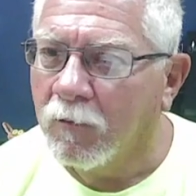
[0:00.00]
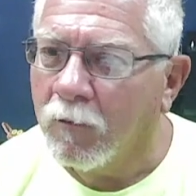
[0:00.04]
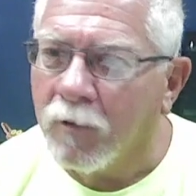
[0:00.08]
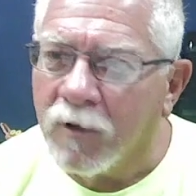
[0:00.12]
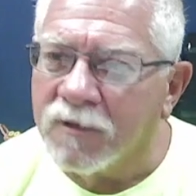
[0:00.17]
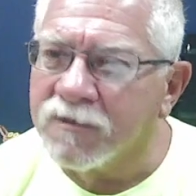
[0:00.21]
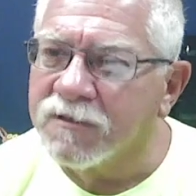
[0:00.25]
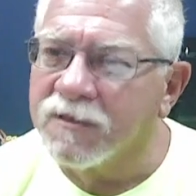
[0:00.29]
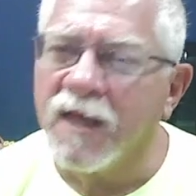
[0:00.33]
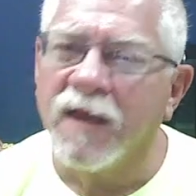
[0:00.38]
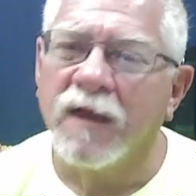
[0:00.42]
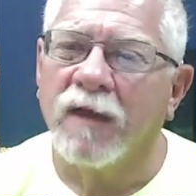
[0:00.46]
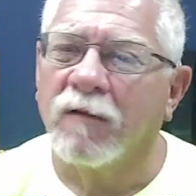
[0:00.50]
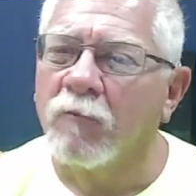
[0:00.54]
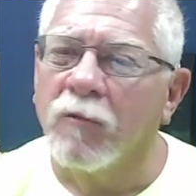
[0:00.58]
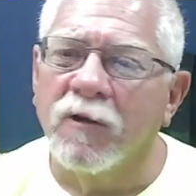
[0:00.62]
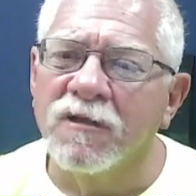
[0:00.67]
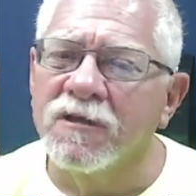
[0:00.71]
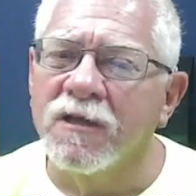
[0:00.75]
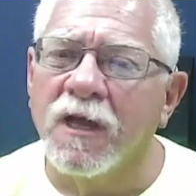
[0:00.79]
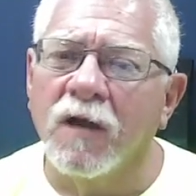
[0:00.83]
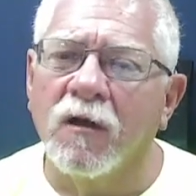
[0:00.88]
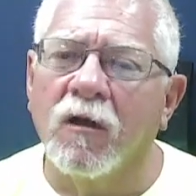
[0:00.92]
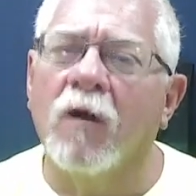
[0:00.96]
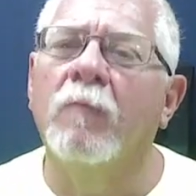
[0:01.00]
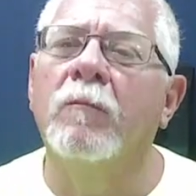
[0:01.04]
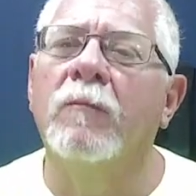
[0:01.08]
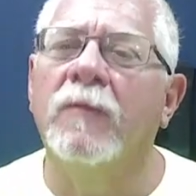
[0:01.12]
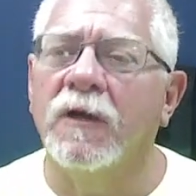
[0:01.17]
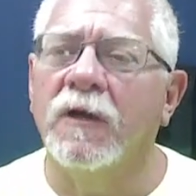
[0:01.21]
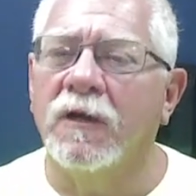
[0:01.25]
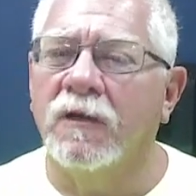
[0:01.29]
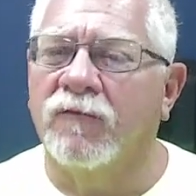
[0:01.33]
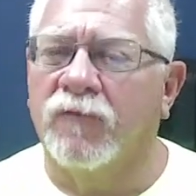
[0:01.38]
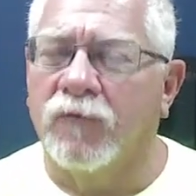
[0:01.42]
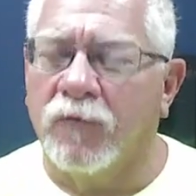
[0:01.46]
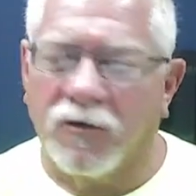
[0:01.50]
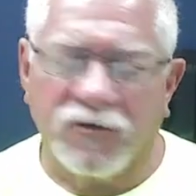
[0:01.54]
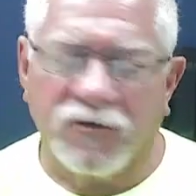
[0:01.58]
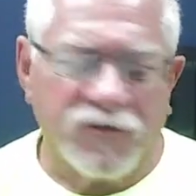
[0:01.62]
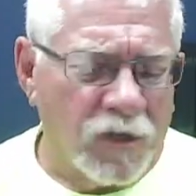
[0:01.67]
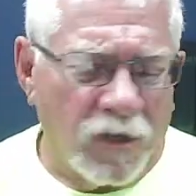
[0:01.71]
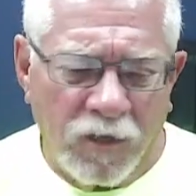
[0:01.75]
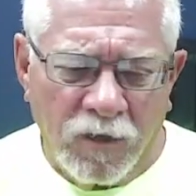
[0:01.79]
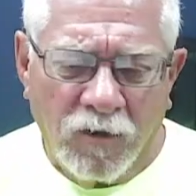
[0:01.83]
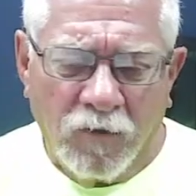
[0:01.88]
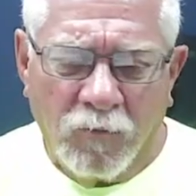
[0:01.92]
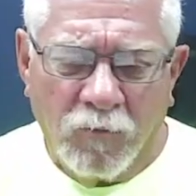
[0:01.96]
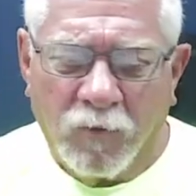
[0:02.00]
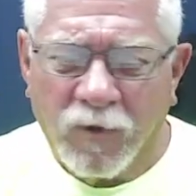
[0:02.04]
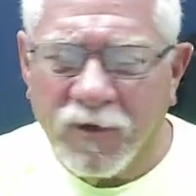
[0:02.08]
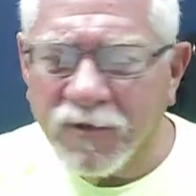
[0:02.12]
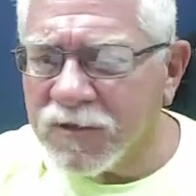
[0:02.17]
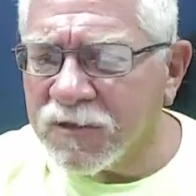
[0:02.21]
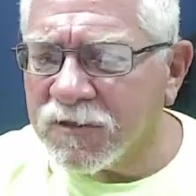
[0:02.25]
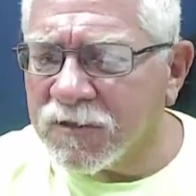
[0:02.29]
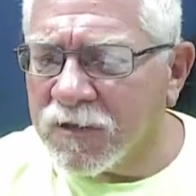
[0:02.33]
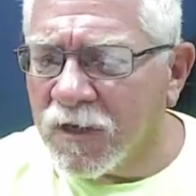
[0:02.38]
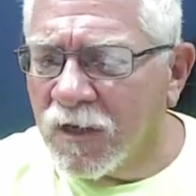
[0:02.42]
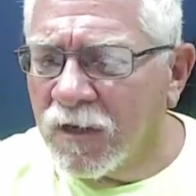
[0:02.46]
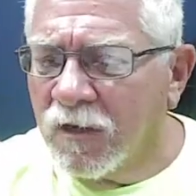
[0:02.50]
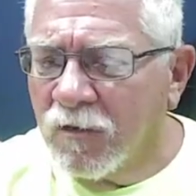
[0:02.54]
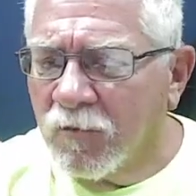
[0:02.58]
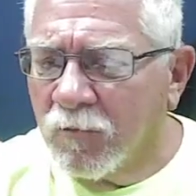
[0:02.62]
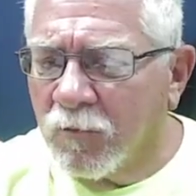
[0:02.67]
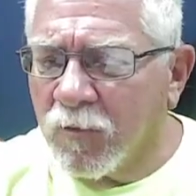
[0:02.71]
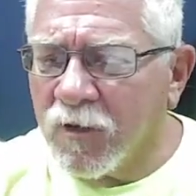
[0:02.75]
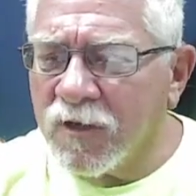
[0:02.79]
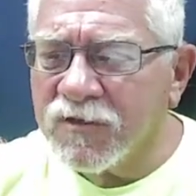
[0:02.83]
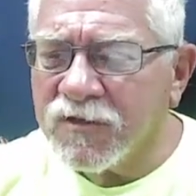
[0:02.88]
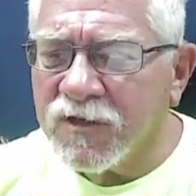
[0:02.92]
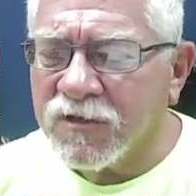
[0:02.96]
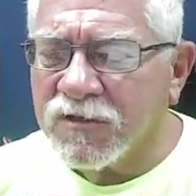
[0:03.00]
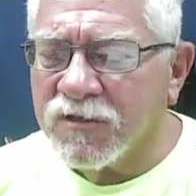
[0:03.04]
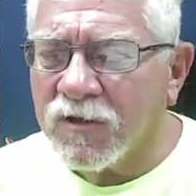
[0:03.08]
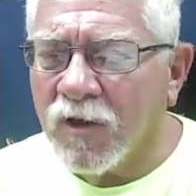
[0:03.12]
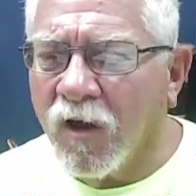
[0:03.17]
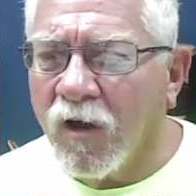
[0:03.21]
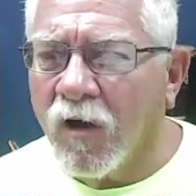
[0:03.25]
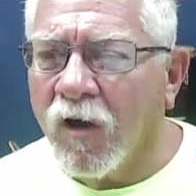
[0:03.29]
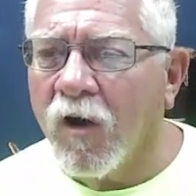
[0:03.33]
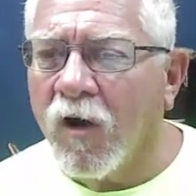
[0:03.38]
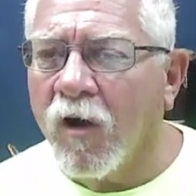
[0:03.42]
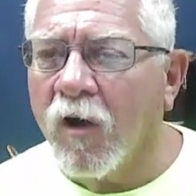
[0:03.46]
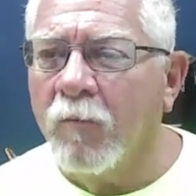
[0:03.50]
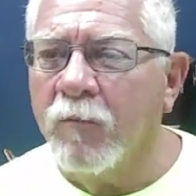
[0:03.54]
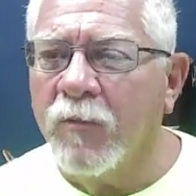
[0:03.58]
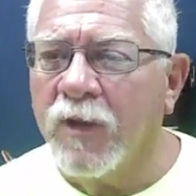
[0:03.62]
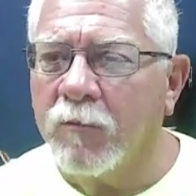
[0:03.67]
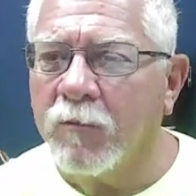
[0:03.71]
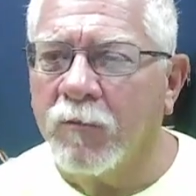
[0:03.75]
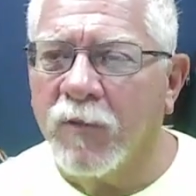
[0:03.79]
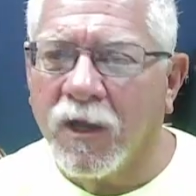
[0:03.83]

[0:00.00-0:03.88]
does that, what does that all mean for us? What does this what does this all mean?